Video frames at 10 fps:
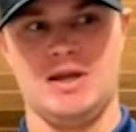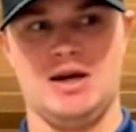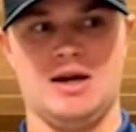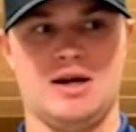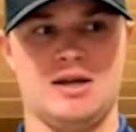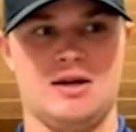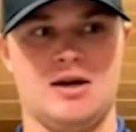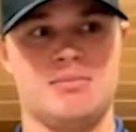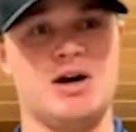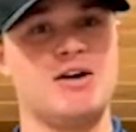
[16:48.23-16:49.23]

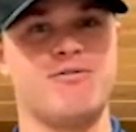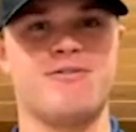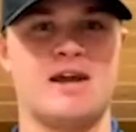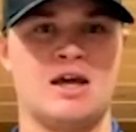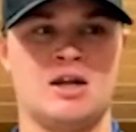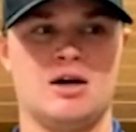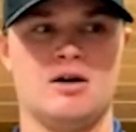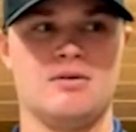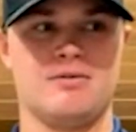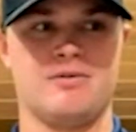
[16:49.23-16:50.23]
I'm not a fan
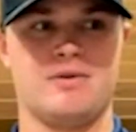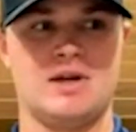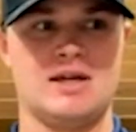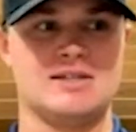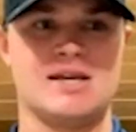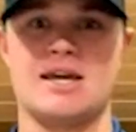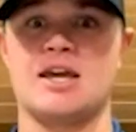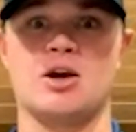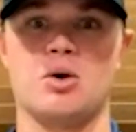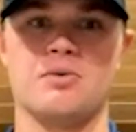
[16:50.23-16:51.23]
of it
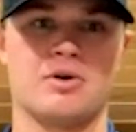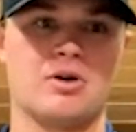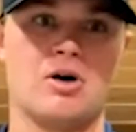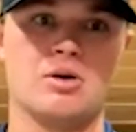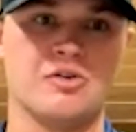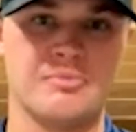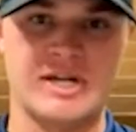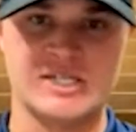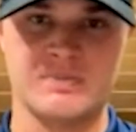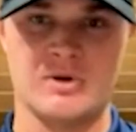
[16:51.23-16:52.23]
taking over all of
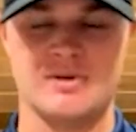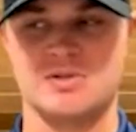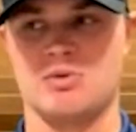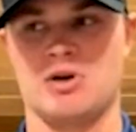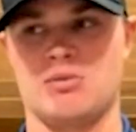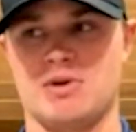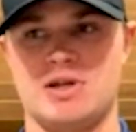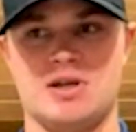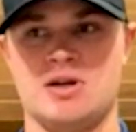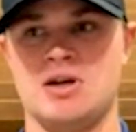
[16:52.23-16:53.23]
baseball to where
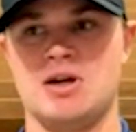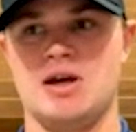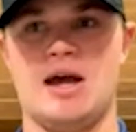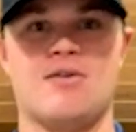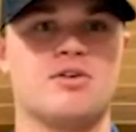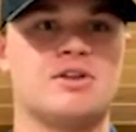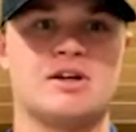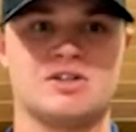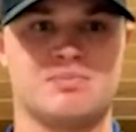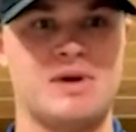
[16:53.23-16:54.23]
we
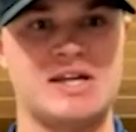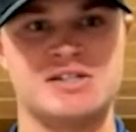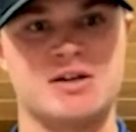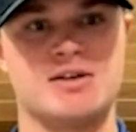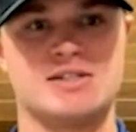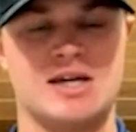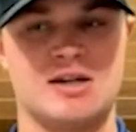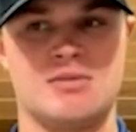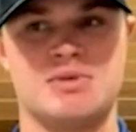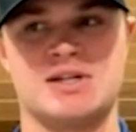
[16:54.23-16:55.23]
everything's based on
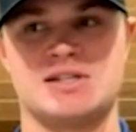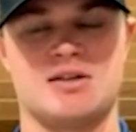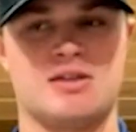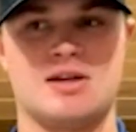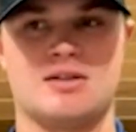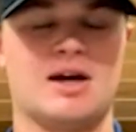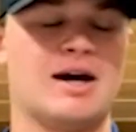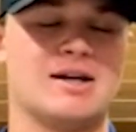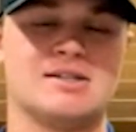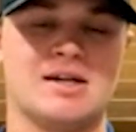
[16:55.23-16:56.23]
data, because I think the
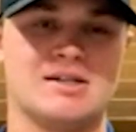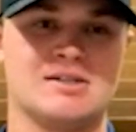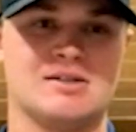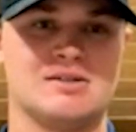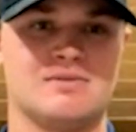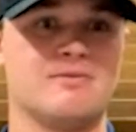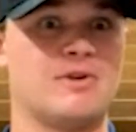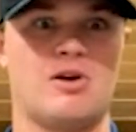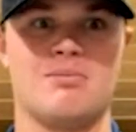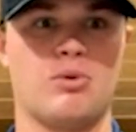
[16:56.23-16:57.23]
eye test is
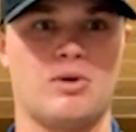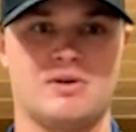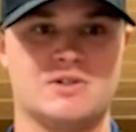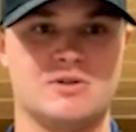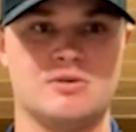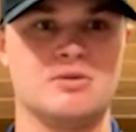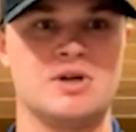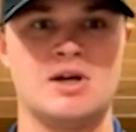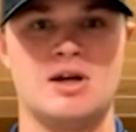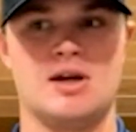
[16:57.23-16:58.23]
very important too,
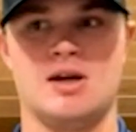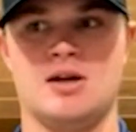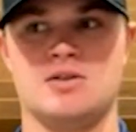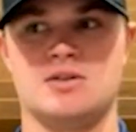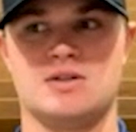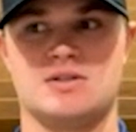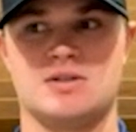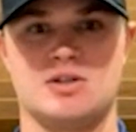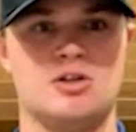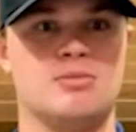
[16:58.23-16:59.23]
and
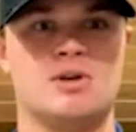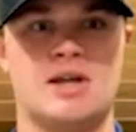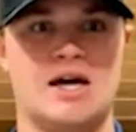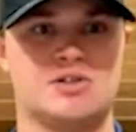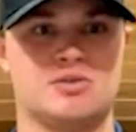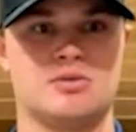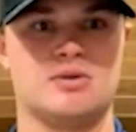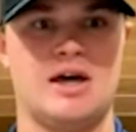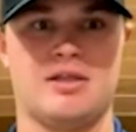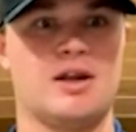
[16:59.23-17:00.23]
just human
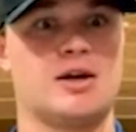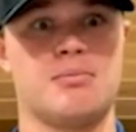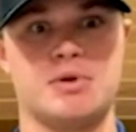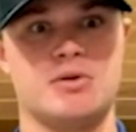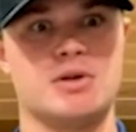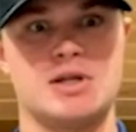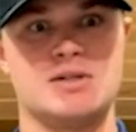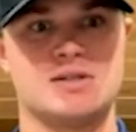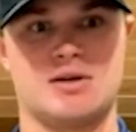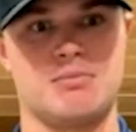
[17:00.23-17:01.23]
natural athletic ability
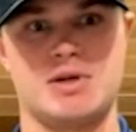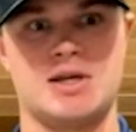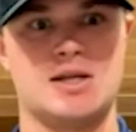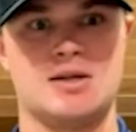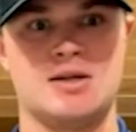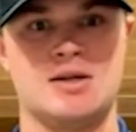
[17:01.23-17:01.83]
to compete.